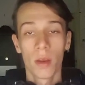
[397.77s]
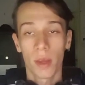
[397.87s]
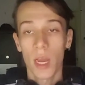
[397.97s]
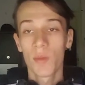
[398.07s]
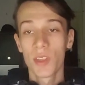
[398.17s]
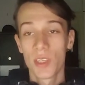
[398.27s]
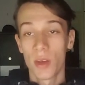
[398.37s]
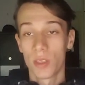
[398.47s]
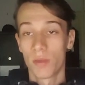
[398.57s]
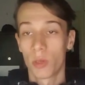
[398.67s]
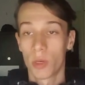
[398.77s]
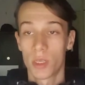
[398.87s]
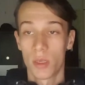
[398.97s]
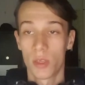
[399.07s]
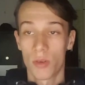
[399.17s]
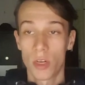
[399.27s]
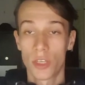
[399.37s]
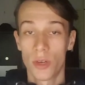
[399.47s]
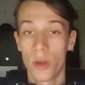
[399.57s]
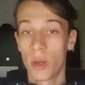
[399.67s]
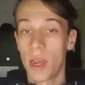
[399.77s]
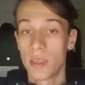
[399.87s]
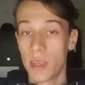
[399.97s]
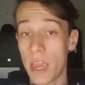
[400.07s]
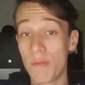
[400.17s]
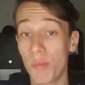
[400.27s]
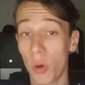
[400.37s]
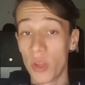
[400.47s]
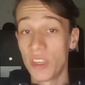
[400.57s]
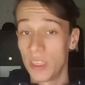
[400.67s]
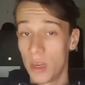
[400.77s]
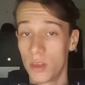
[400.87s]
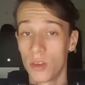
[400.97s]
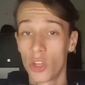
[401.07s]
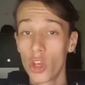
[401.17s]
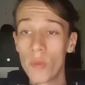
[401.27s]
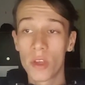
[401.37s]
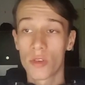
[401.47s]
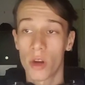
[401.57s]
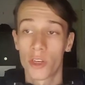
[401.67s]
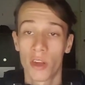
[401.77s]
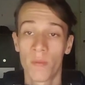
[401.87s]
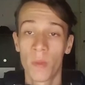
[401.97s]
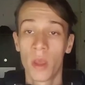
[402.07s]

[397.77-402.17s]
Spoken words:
Now, carbon steels have a crystalline structure known as a body-centered cubic structure.